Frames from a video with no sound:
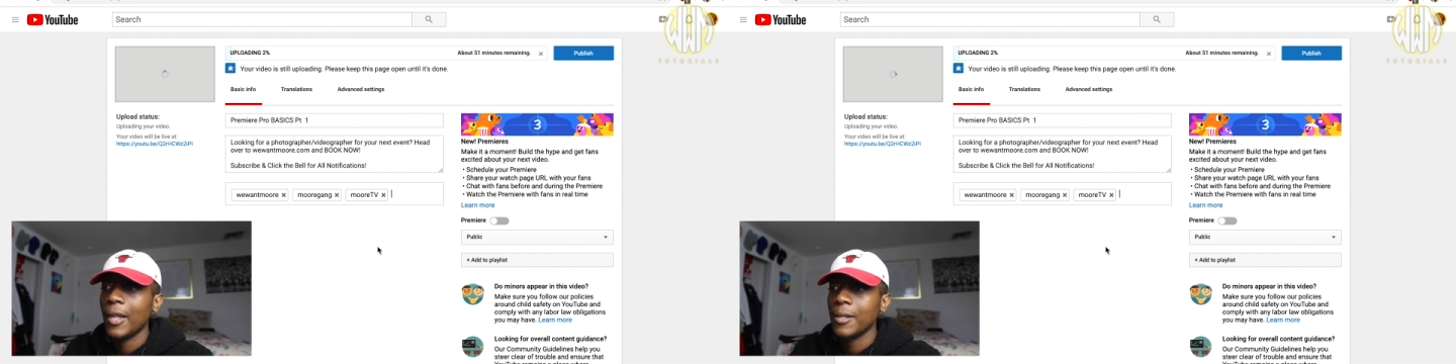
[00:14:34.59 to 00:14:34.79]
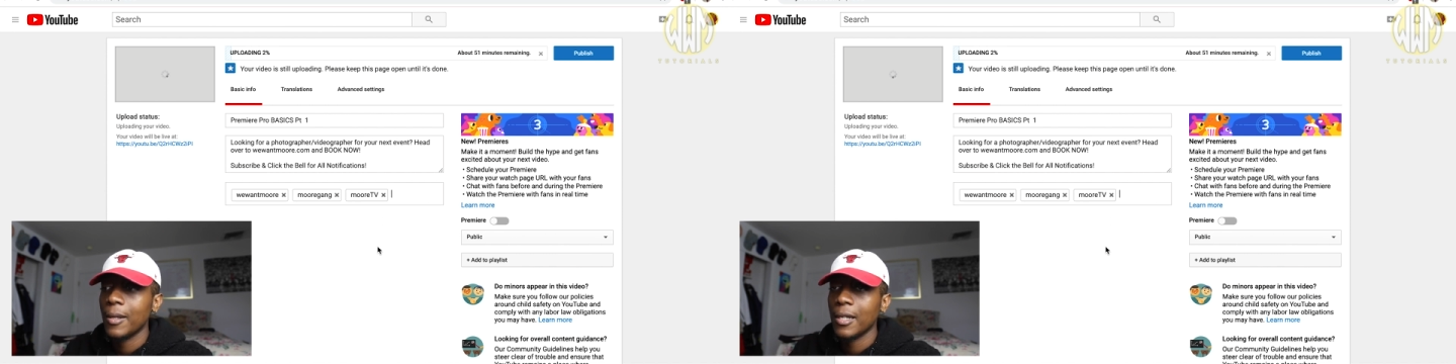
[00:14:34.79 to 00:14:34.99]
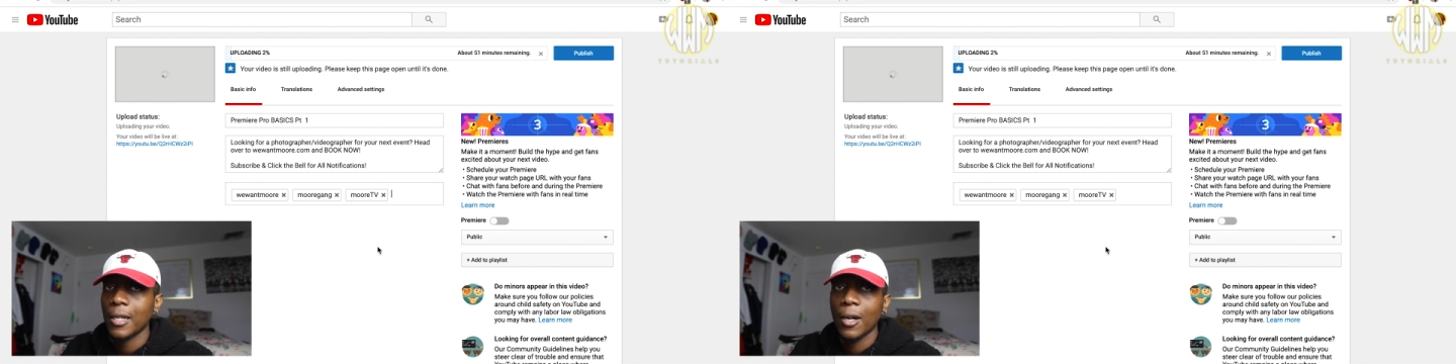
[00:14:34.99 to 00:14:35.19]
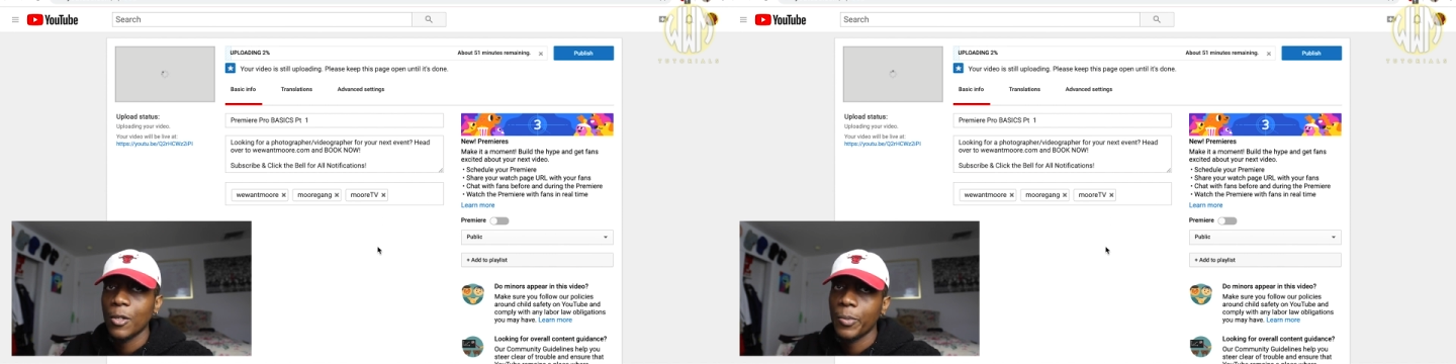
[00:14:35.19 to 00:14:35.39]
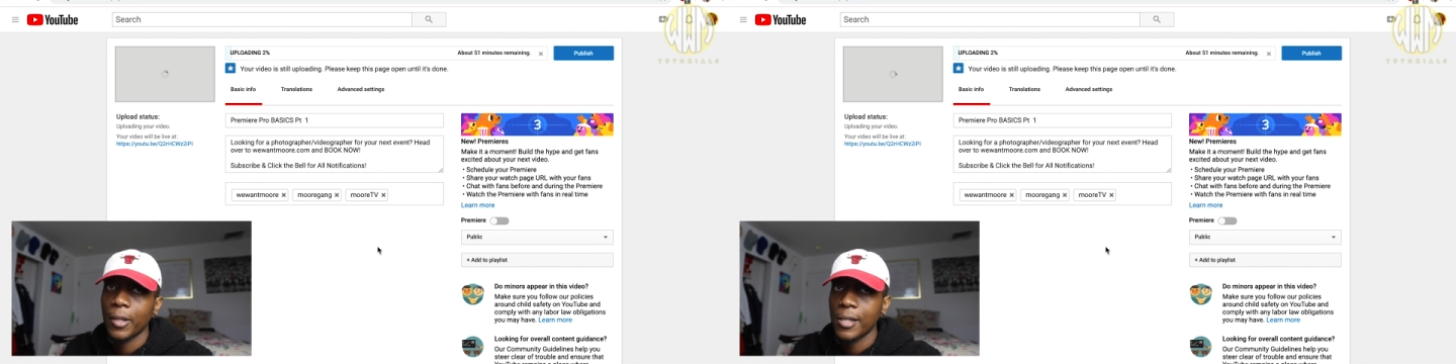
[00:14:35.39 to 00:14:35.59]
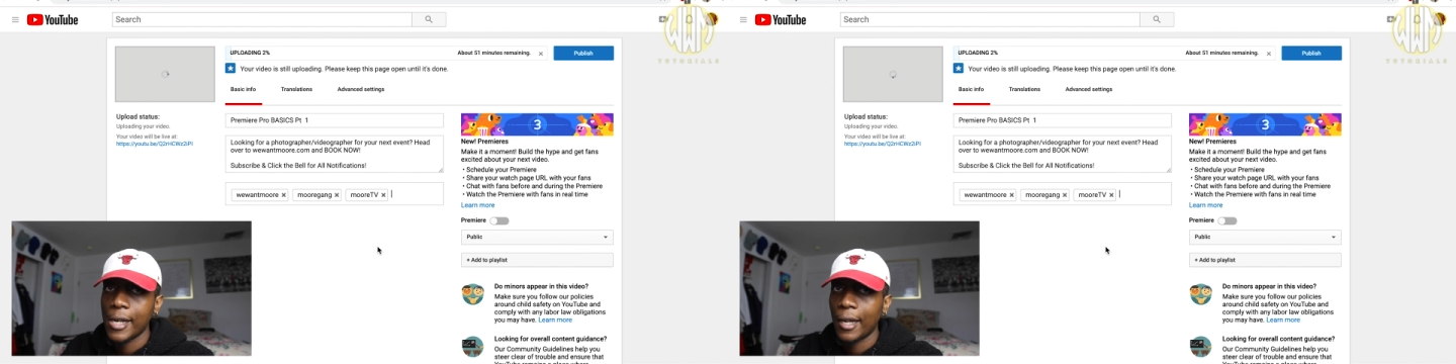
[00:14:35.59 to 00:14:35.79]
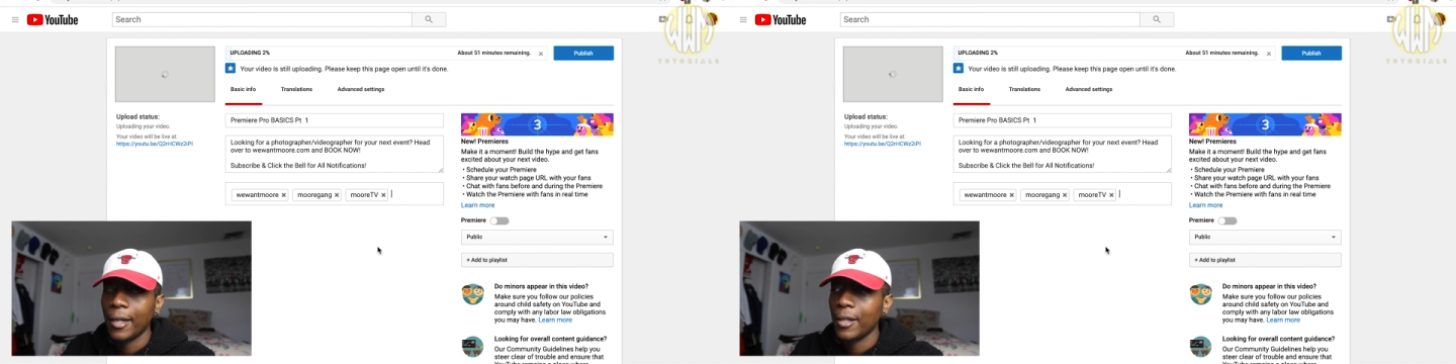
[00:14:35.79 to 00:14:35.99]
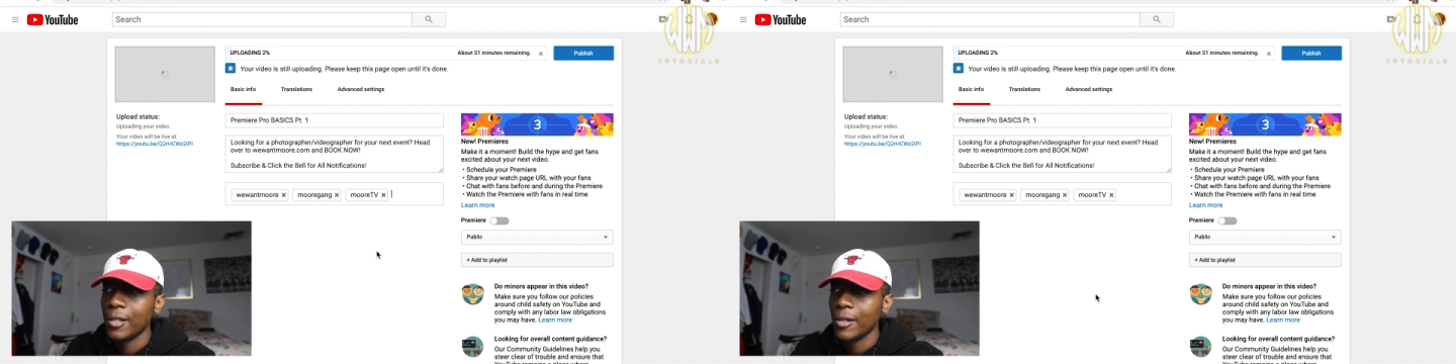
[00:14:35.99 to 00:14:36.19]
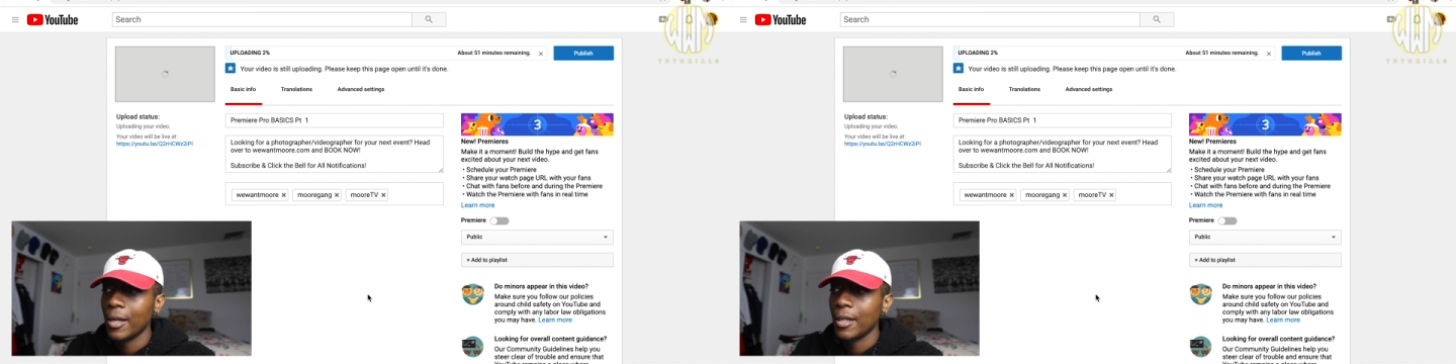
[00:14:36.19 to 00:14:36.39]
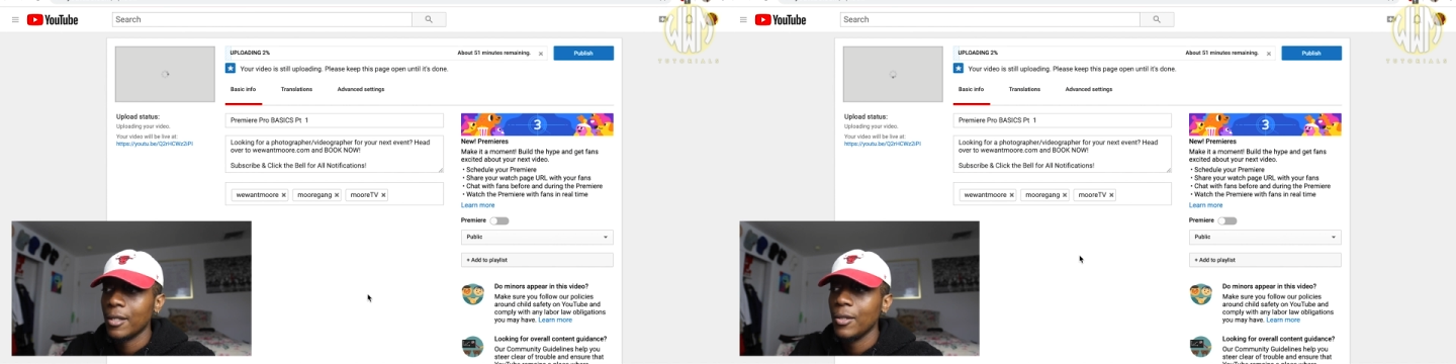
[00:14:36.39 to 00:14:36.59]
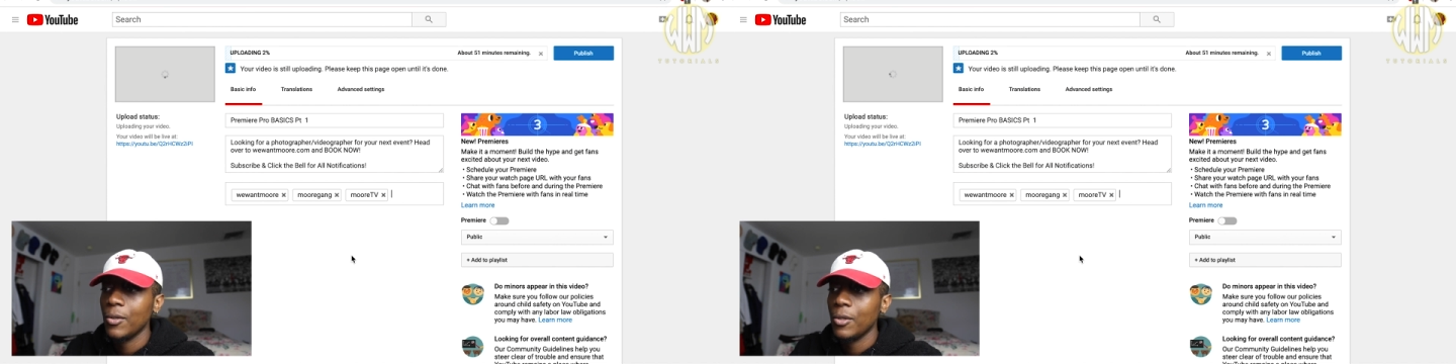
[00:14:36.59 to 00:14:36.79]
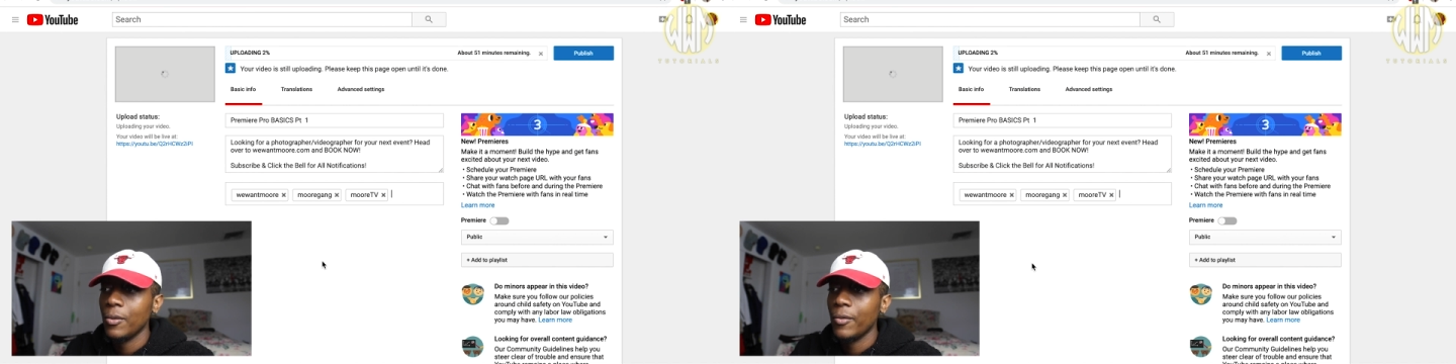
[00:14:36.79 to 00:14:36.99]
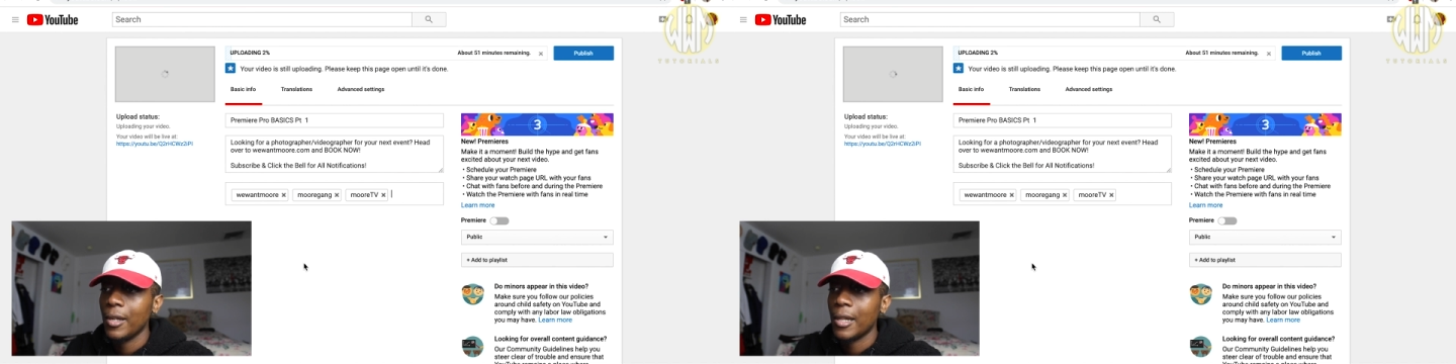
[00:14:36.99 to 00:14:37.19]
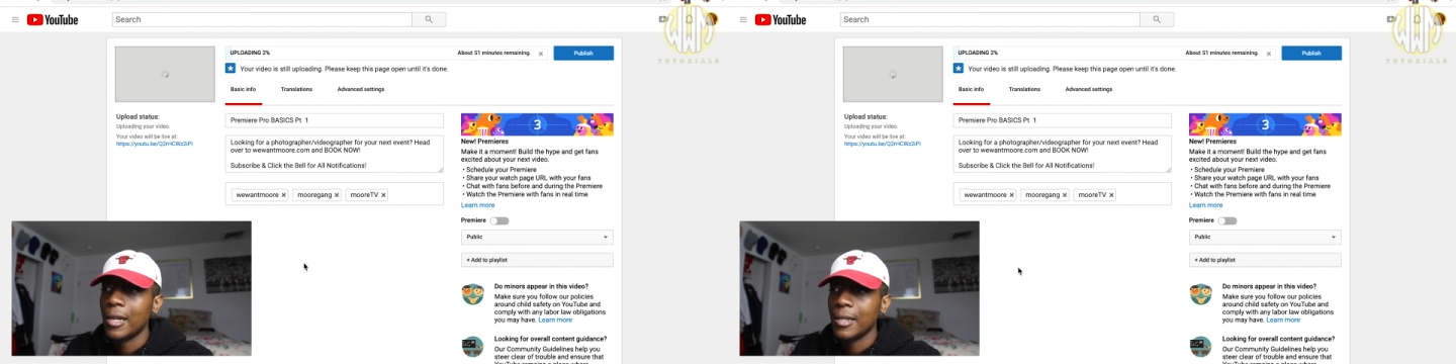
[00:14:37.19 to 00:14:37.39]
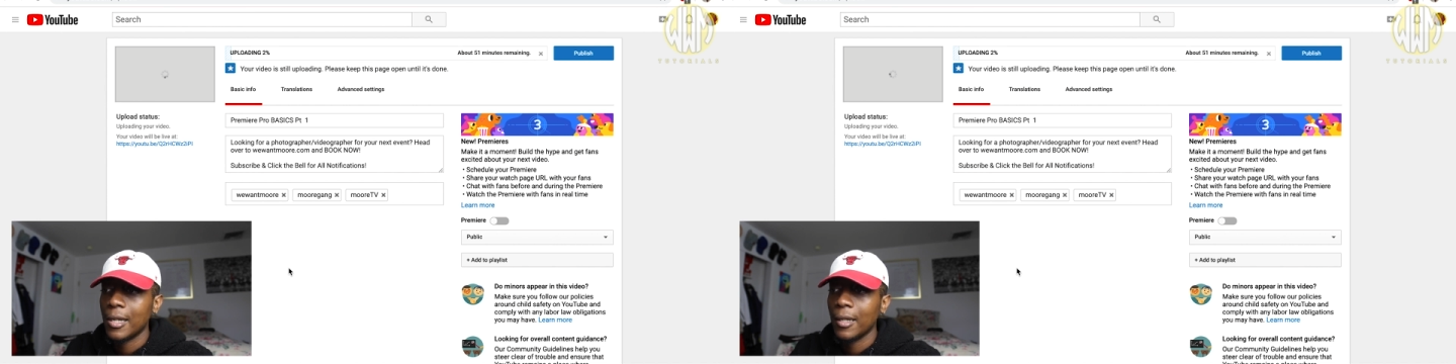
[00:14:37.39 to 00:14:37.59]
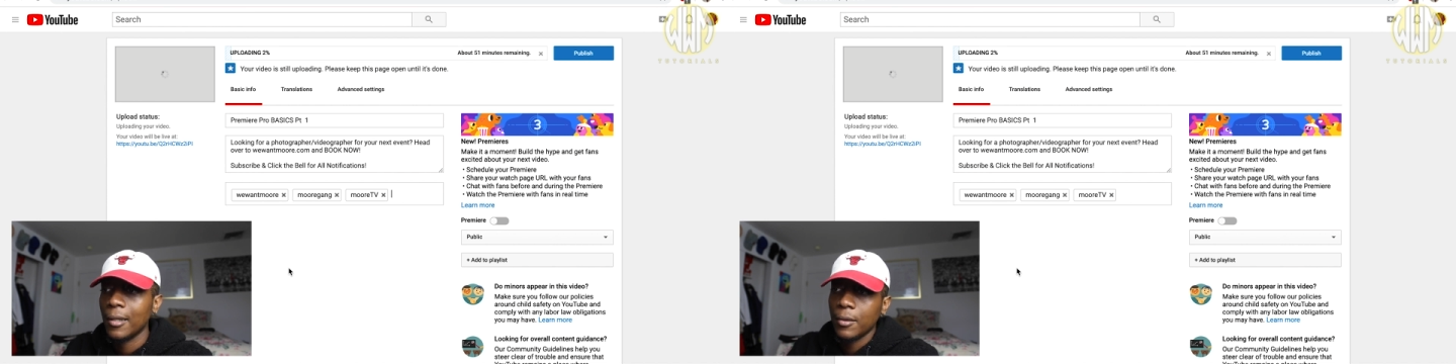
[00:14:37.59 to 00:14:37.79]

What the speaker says: That's because I always put the tag here, so I guess YouTube realized that,